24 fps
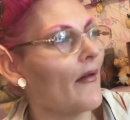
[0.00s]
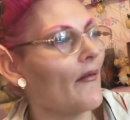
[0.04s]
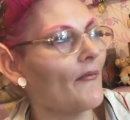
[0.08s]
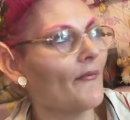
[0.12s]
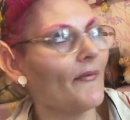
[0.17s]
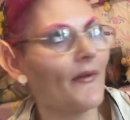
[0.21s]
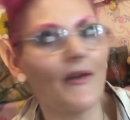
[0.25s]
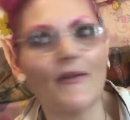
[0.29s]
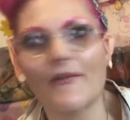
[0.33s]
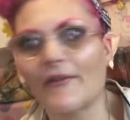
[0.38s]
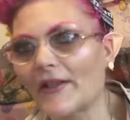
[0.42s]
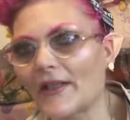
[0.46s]

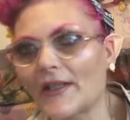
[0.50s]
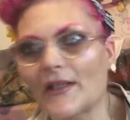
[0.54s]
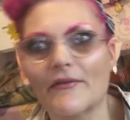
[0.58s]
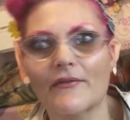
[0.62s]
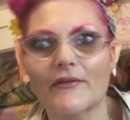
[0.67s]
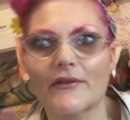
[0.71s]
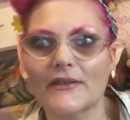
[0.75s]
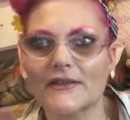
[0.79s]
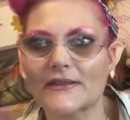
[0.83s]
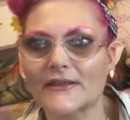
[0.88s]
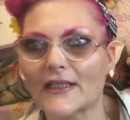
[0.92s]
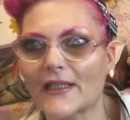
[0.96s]
Fairy
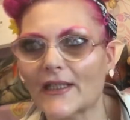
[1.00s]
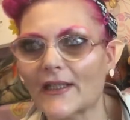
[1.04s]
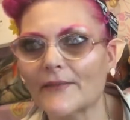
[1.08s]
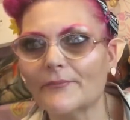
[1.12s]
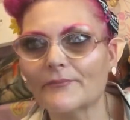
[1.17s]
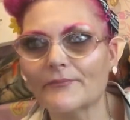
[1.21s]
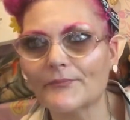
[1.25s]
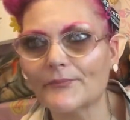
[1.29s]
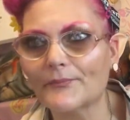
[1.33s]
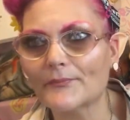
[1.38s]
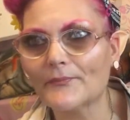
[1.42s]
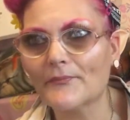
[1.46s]
earrings again,
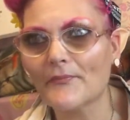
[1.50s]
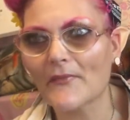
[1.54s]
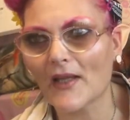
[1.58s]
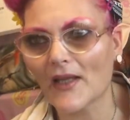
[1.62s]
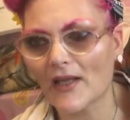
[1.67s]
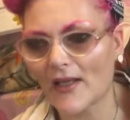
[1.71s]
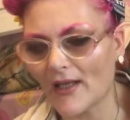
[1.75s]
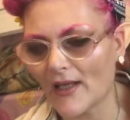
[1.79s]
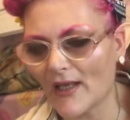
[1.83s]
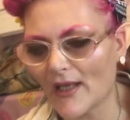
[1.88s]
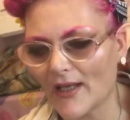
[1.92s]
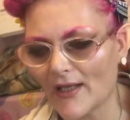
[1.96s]

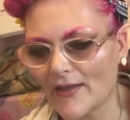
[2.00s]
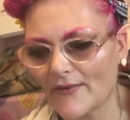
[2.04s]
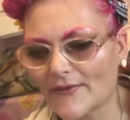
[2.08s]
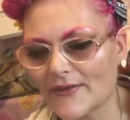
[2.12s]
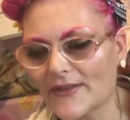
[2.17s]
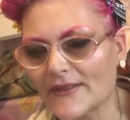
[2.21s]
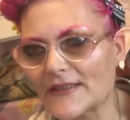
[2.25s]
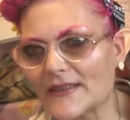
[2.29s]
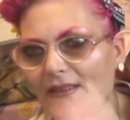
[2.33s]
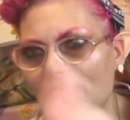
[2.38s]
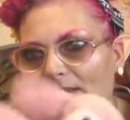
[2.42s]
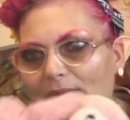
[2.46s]
and
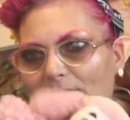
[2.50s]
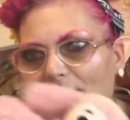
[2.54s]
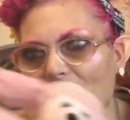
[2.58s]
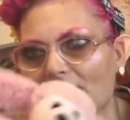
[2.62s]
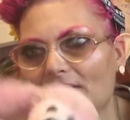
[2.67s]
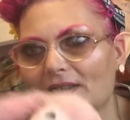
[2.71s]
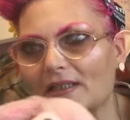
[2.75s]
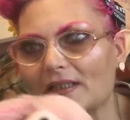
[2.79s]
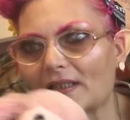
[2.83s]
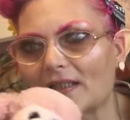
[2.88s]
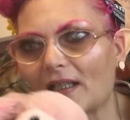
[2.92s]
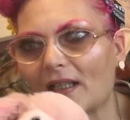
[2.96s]
this is
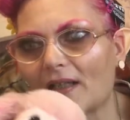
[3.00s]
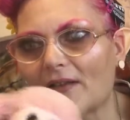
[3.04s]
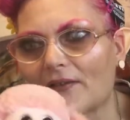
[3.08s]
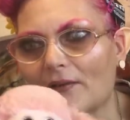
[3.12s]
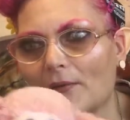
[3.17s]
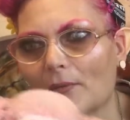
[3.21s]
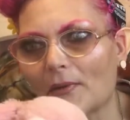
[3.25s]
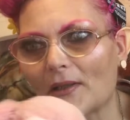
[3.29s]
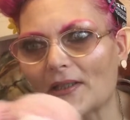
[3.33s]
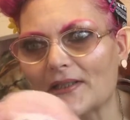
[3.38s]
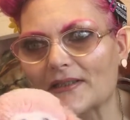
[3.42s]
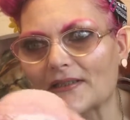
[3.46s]
Priscilla the
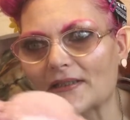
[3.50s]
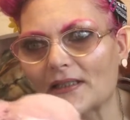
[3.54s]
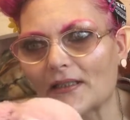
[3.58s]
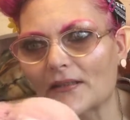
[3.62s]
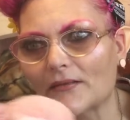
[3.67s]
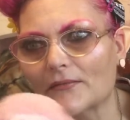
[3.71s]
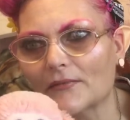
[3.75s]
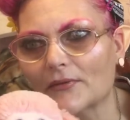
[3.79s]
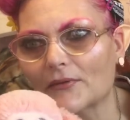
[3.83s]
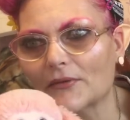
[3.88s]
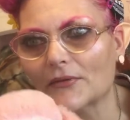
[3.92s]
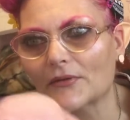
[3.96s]
West
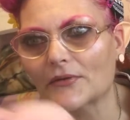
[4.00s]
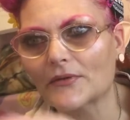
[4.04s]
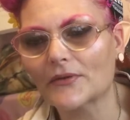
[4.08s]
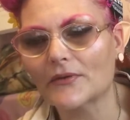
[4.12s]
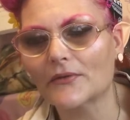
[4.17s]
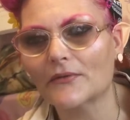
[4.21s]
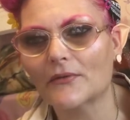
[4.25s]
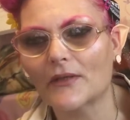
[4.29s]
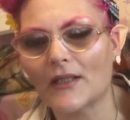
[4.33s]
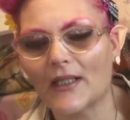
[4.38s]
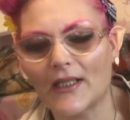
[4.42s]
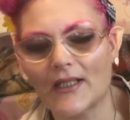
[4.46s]
End
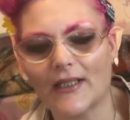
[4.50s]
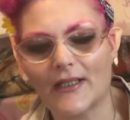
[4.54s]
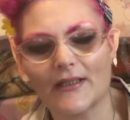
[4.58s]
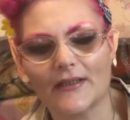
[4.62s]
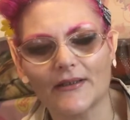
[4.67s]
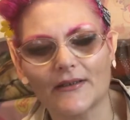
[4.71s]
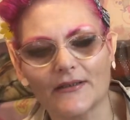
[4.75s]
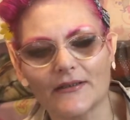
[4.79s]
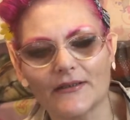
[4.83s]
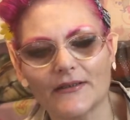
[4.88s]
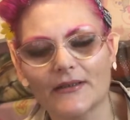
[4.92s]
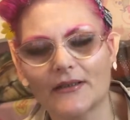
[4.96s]
poodle
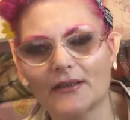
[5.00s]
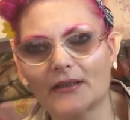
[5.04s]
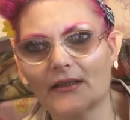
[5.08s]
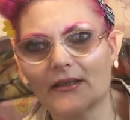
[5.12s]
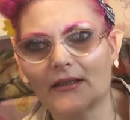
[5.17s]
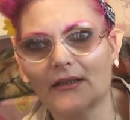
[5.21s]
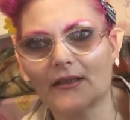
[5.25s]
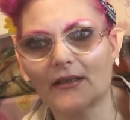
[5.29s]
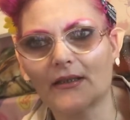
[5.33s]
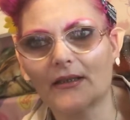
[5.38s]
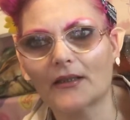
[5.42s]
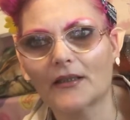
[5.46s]
and
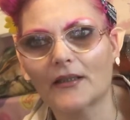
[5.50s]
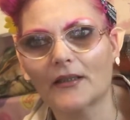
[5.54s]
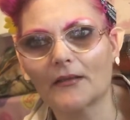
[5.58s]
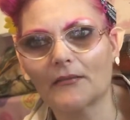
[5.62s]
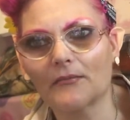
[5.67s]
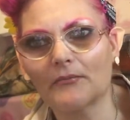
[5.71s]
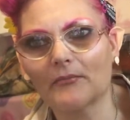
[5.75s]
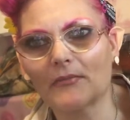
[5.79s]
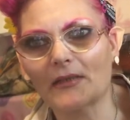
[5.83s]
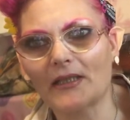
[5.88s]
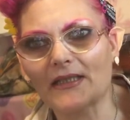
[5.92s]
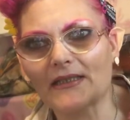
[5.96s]

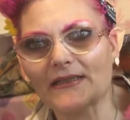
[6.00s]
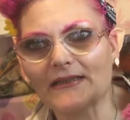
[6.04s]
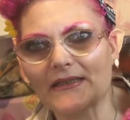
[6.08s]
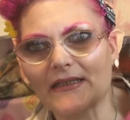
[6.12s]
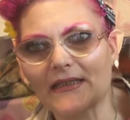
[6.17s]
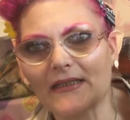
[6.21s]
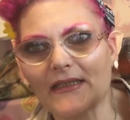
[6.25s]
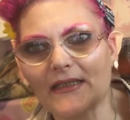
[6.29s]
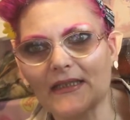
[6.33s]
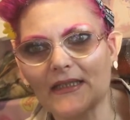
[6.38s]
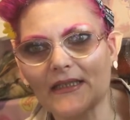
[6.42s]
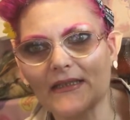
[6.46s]

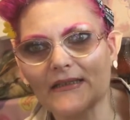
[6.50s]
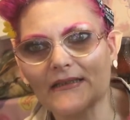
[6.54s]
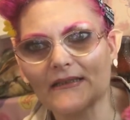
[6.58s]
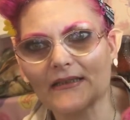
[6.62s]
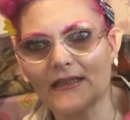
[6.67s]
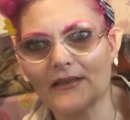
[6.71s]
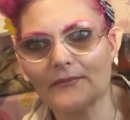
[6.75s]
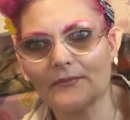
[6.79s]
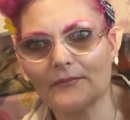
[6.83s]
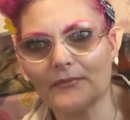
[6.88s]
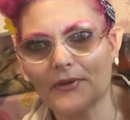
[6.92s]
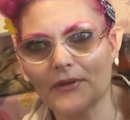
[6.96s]
Maisie the East
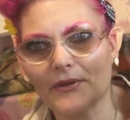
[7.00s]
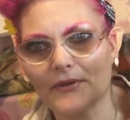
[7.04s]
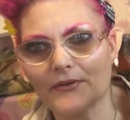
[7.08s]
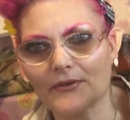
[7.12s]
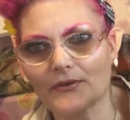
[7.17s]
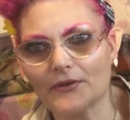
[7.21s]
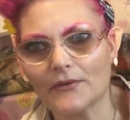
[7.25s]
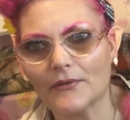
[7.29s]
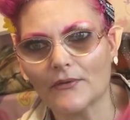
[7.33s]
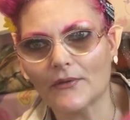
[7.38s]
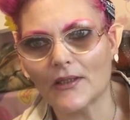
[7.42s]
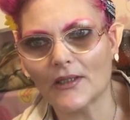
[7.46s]
End
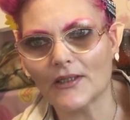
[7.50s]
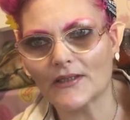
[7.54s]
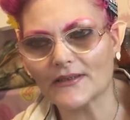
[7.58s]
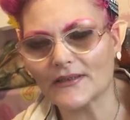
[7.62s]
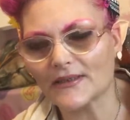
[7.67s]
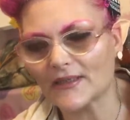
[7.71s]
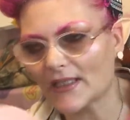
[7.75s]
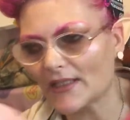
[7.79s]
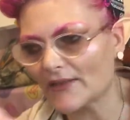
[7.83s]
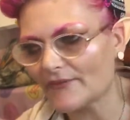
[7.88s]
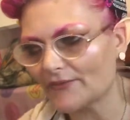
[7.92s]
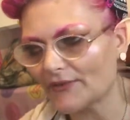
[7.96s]
poodle, and
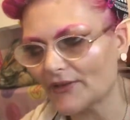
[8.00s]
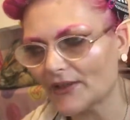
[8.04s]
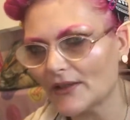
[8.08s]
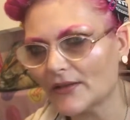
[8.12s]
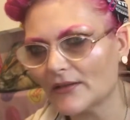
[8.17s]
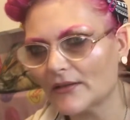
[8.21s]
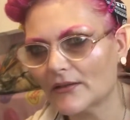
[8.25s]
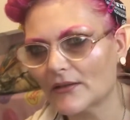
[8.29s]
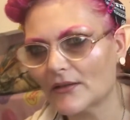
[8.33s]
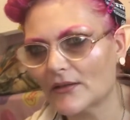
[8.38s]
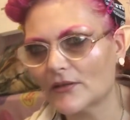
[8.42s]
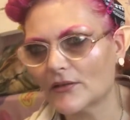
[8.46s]
together
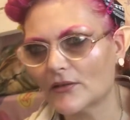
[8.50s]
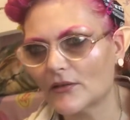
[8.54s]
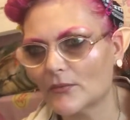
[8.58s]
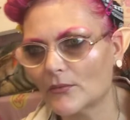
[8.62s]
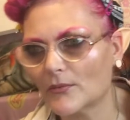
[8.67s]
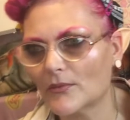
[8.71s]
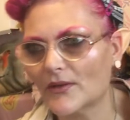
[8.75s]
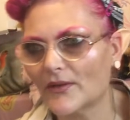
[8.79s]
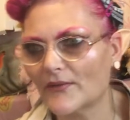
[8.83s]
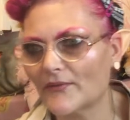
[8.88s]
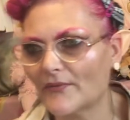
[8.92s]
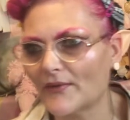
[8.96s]

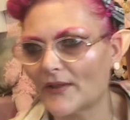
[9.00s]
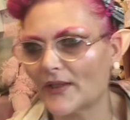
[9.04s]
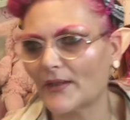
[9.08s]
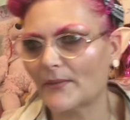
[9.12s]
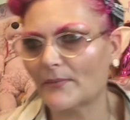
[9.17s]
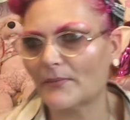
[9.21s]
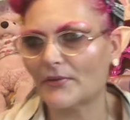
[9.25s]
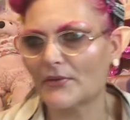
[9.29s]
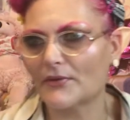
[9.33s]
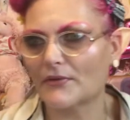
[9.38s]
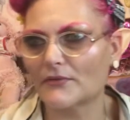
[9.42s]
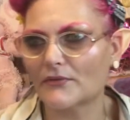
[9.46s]
along with a
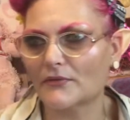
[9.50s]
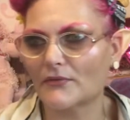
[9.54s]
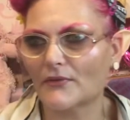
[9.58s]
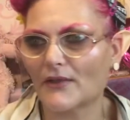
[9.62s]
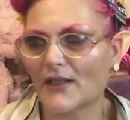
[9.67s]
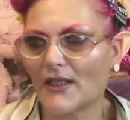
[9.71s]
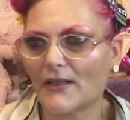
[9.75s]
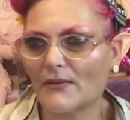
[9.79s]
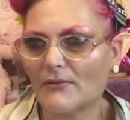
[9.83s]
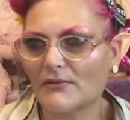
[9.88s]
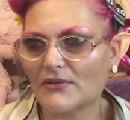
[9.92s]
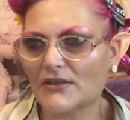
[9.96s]
poodle
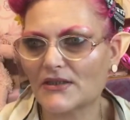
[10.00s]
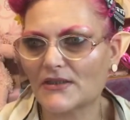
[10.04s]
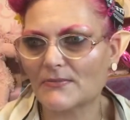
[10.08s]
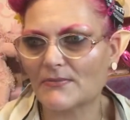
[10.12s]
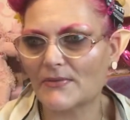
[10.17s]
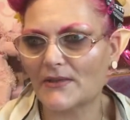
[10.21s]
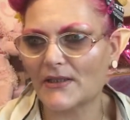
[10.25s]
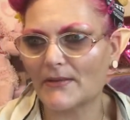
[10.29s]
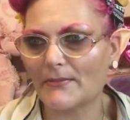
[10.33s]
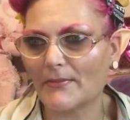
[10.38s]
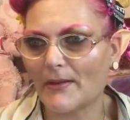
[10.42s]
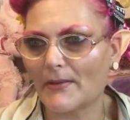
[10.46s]
there, which is
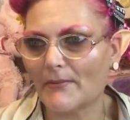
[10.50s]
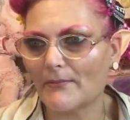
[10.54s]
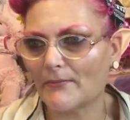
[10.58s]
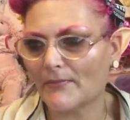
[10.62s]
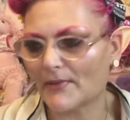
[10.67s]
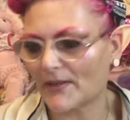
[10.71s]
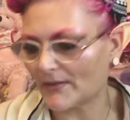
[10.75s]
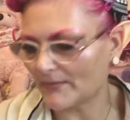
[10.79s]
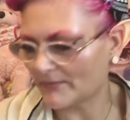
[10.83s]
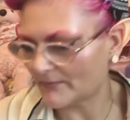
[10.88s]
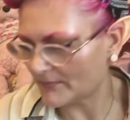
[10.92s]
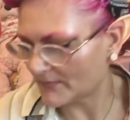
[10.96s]
Billy Bum
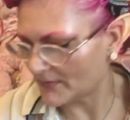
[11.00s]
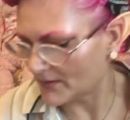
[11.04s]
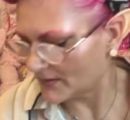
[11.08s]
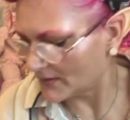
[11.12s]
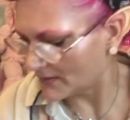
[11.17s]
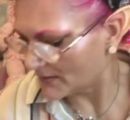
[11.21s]
Bum,